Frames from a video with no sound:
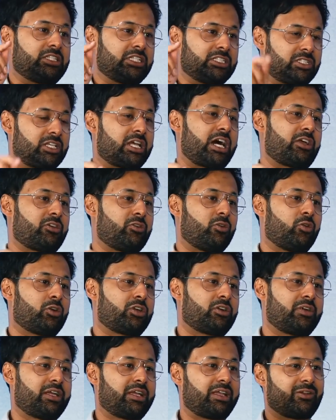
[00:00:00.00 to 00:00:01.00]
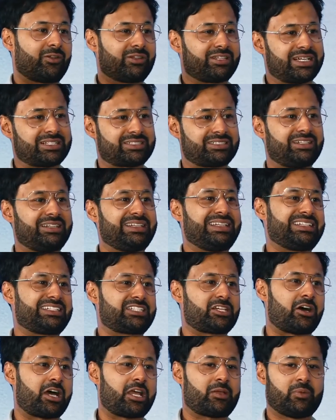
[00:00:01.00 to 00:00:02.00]
This is how you order it. That's the
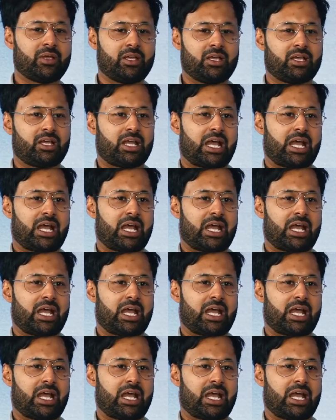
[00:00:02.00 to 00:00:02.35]
lead time.